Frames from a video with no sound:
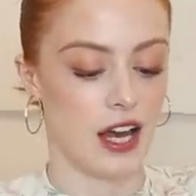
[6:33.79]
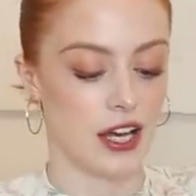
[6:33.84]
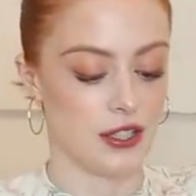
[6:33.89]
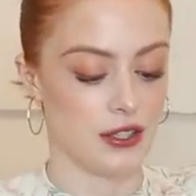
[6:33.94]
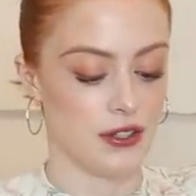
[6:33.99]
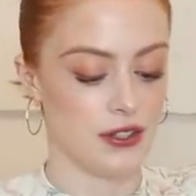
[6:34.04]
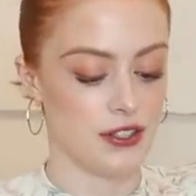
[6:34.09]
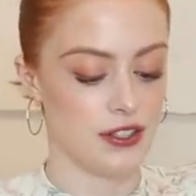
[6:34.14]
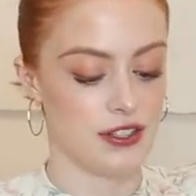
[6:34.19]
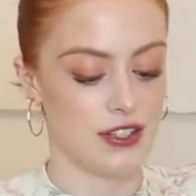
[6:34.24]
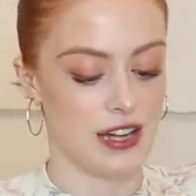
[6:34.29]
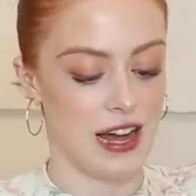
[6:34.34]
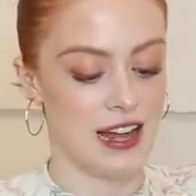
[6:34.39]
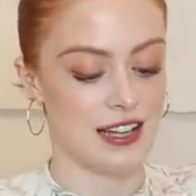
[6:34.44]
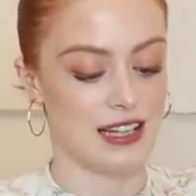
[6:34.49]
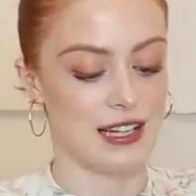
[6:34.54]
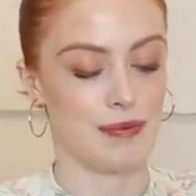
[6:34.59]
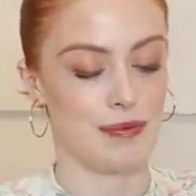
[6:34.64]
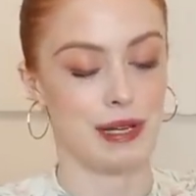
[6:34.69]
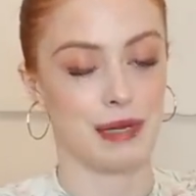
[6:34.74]
I used to
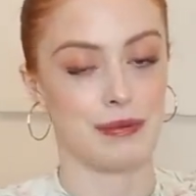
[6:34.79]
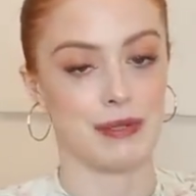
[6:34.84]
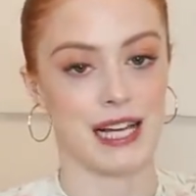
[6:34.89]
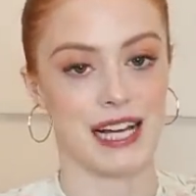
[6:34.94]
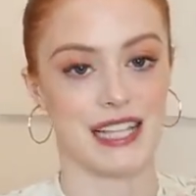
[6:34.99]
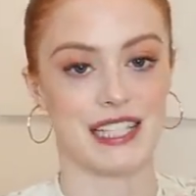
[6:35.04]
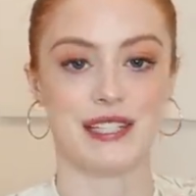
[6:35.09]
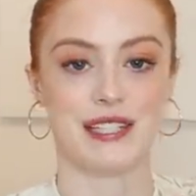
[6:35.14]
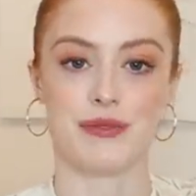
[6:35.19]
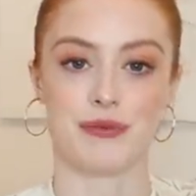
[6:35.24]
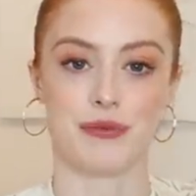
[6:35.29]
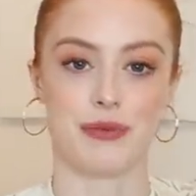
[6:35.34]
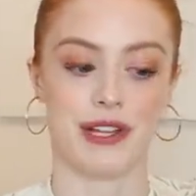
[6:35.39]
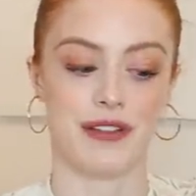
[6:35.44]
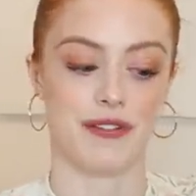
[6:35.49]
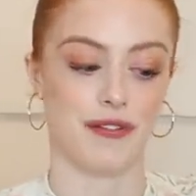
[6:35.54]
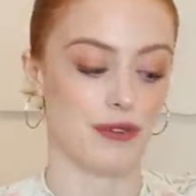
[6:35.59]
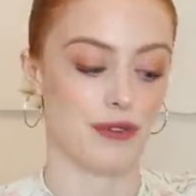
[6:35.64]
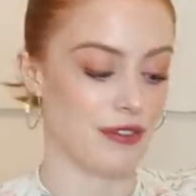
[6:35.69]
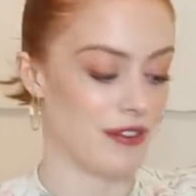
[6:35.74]
actually be obsessed
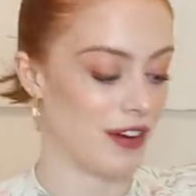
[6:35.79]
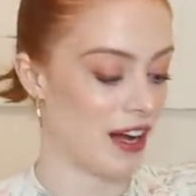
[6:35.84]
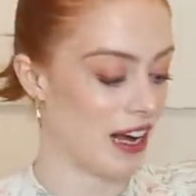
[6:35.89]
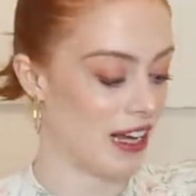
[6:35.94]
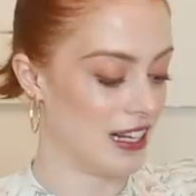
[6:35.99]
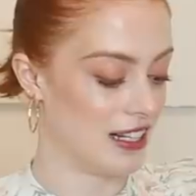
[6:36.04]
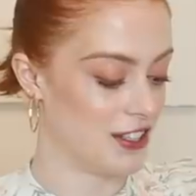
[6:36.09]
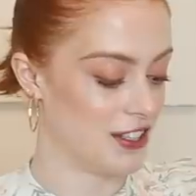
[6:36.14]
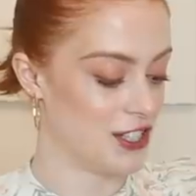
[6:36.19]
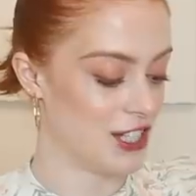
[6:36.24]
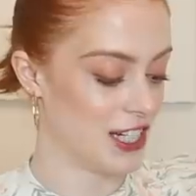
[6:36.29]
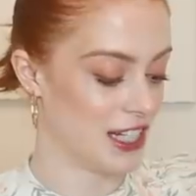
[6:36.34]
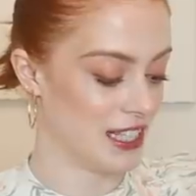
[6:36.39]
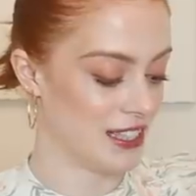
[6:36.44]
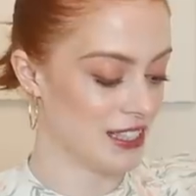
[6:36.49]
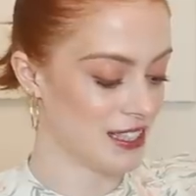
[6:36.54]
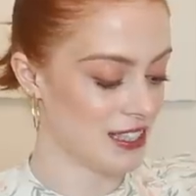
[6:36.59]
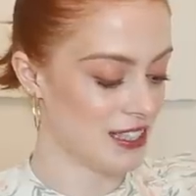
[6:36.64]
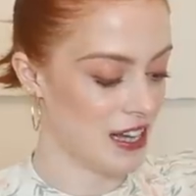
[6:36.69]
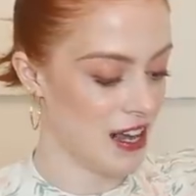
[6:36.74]
with River Island
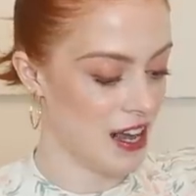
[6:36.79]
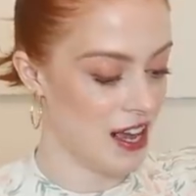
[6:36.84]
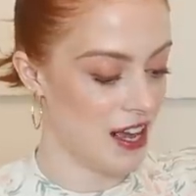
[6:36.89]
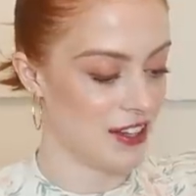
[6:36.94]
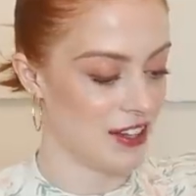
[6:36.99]
jeans.